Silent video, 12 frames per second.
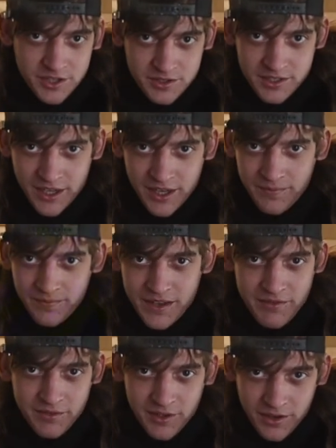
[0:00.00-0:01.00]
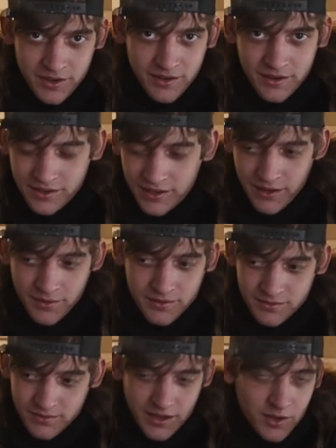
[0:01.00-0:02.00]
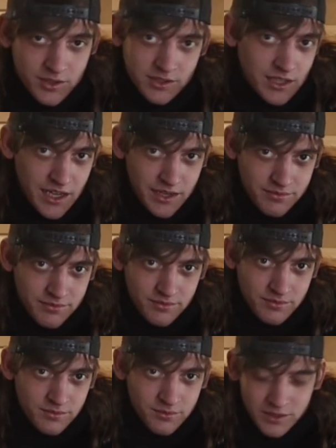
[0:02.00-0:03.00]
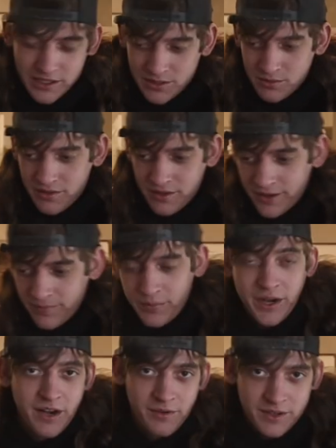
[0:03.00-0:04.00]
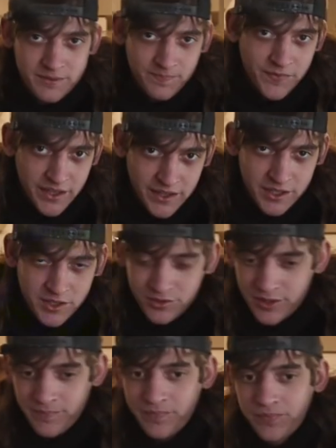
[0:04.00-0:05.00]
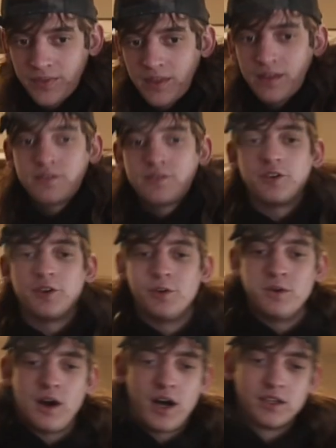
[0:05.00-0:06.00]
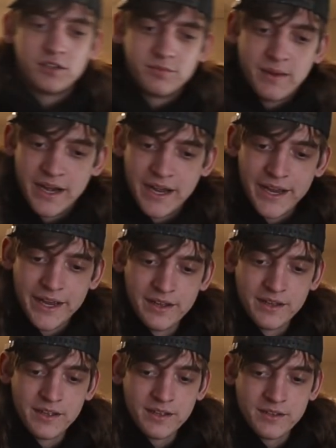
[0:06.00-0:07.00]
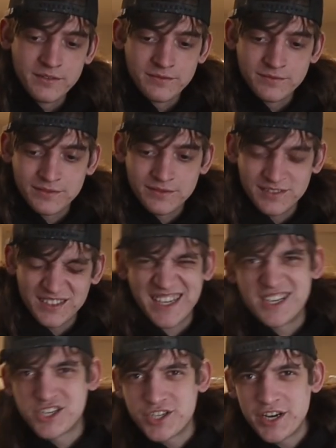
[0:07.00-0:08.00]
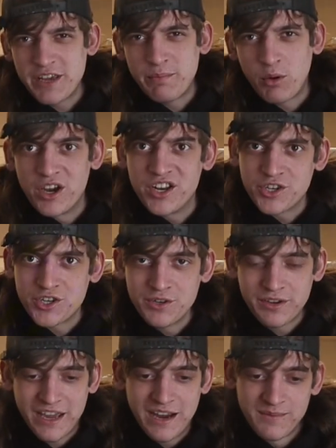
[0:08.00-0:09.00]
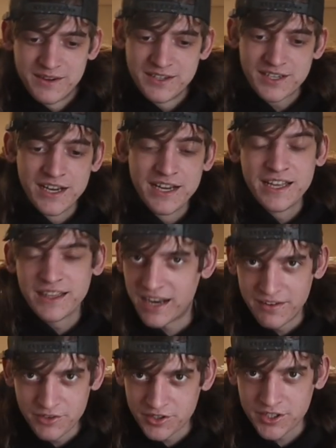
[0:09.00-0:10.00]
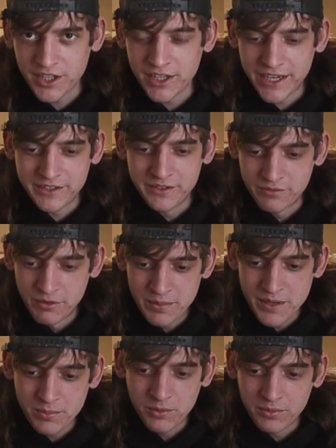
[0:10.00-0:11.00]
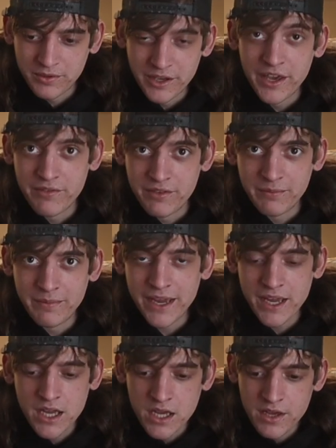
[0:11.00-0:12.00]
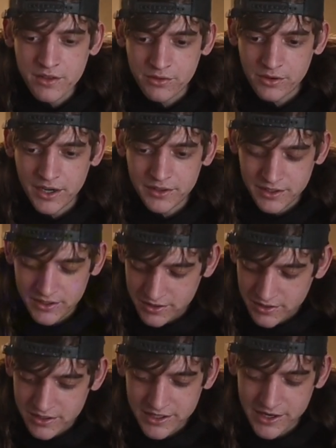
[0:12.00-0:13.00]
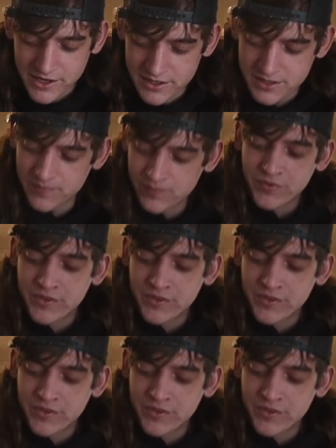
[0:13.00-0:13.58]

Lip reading: using it, even though I wasn't alive when these were a thing. But anyways, I like using it. To all of my kind of shitty point and shoot cameras that I've just collected from people giving me throughout the years,